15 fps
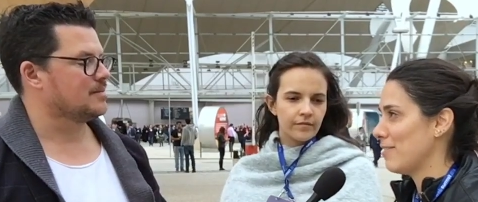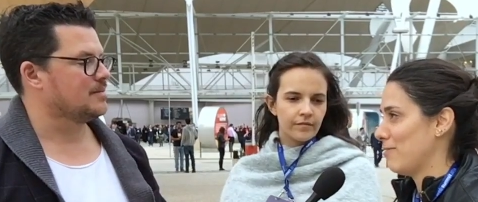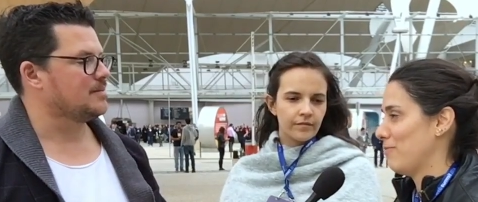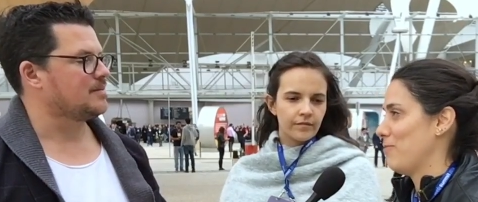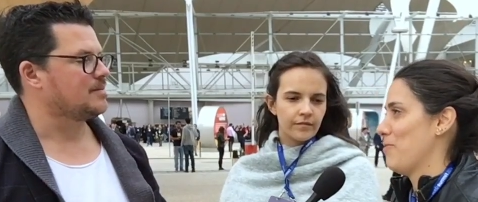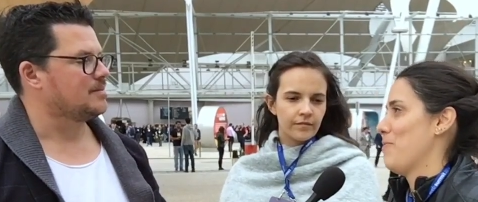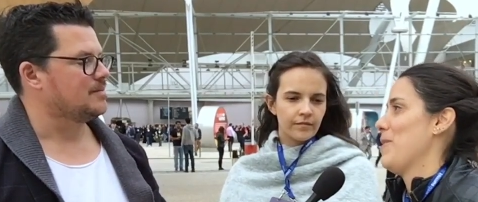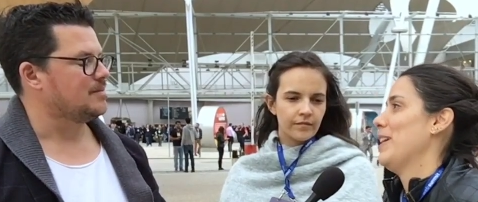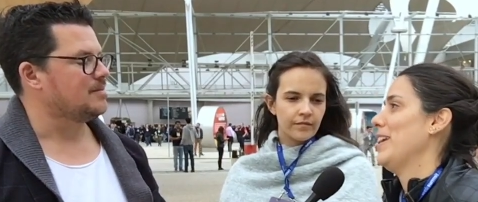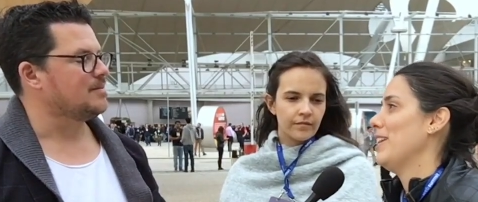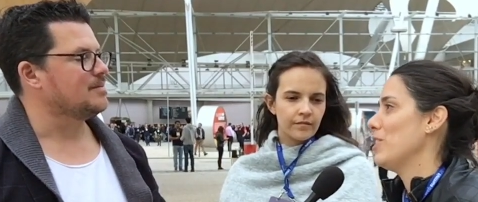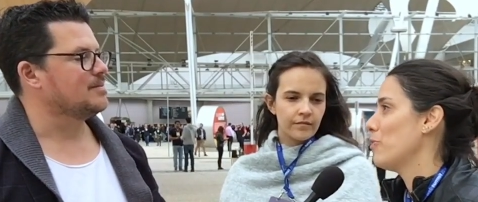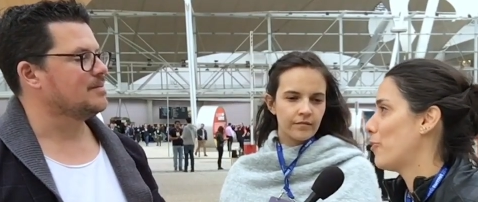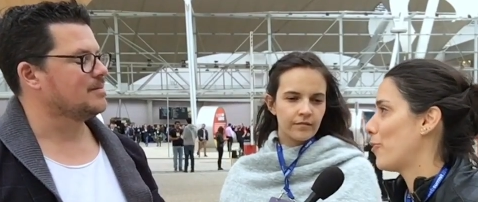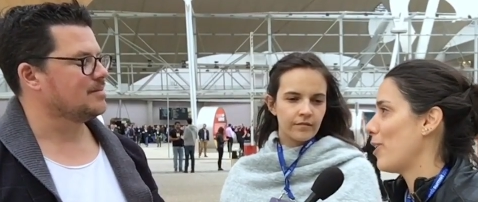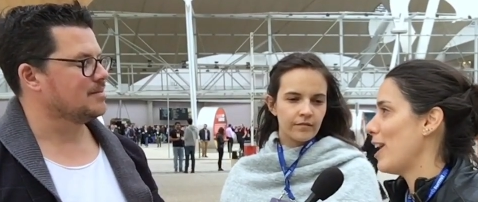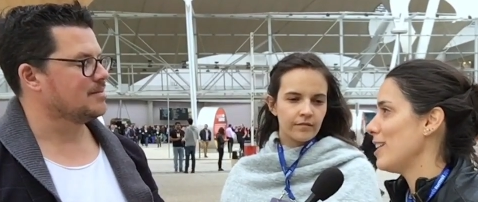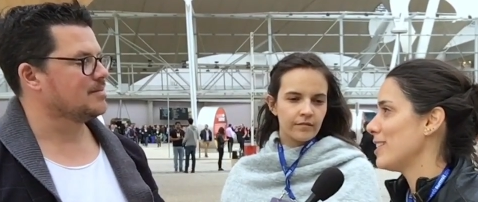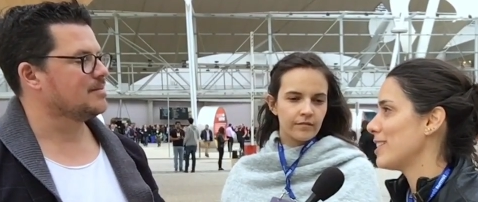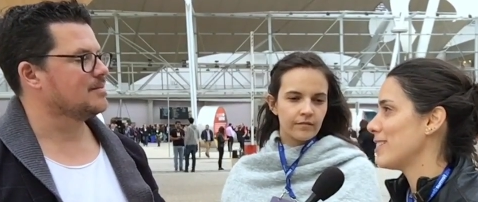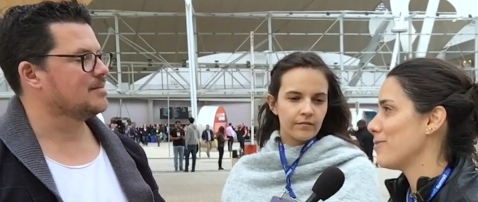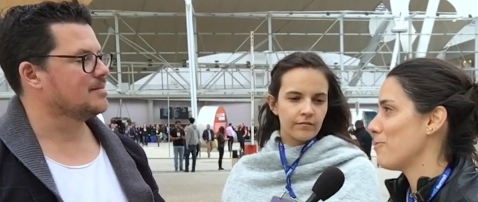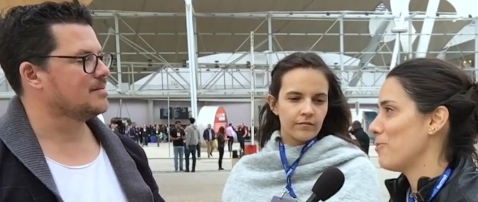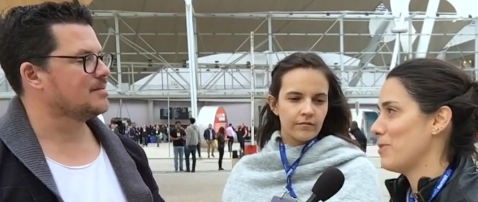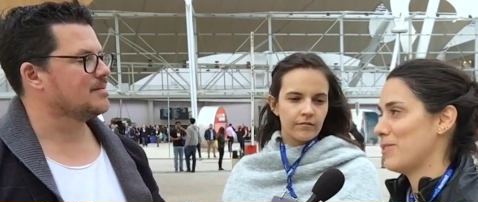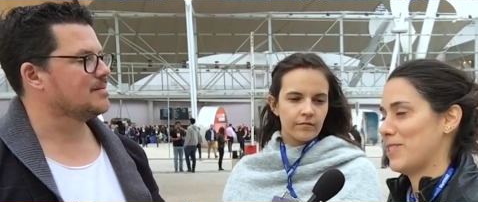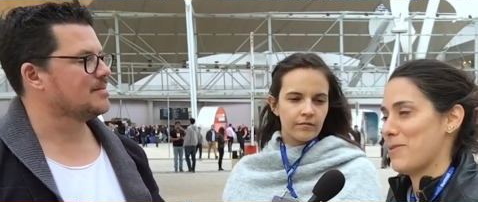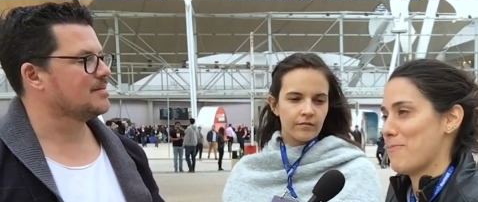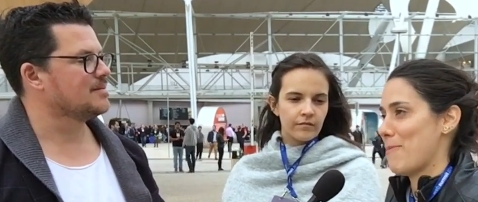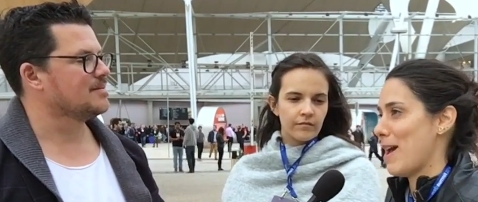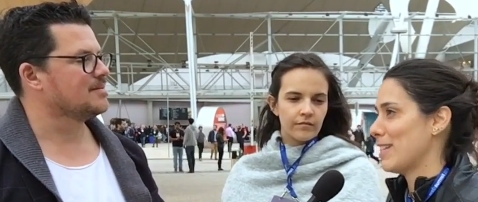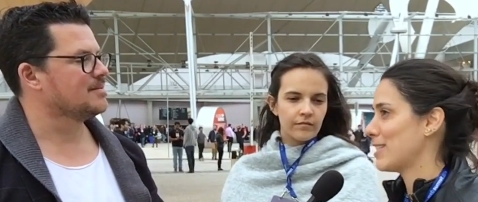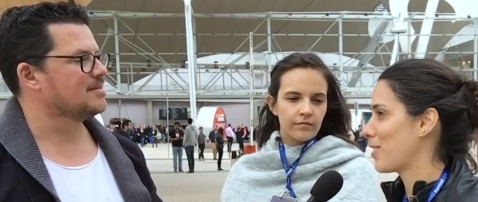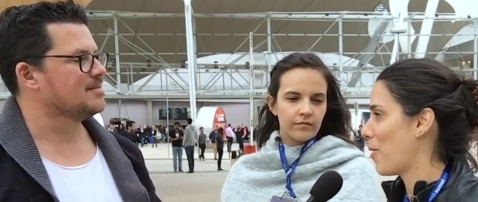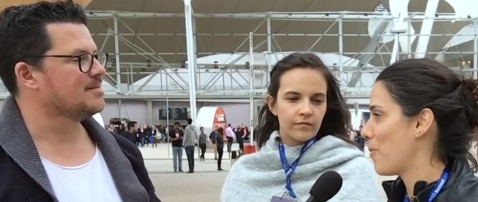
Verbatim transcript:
Speaker 1: and making new friends was the best